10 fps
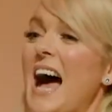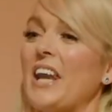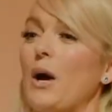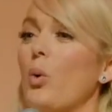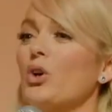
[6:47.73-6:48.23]

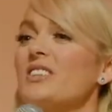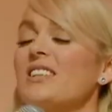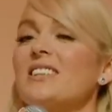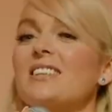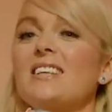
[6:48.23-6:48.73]
and I
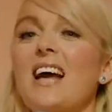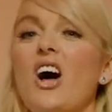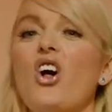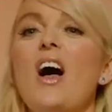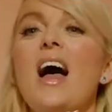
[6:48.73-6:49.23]
wanted to
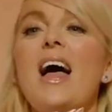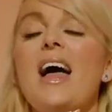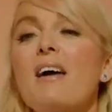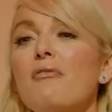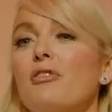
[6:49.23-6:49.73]
tell
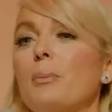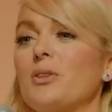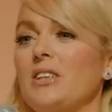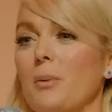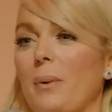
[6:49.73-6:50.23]

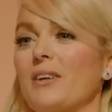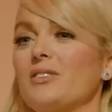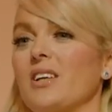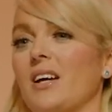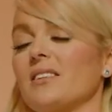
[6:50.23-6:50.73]
everybody
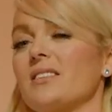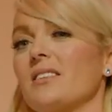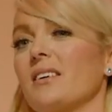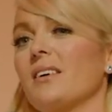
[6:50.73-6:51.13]
about it.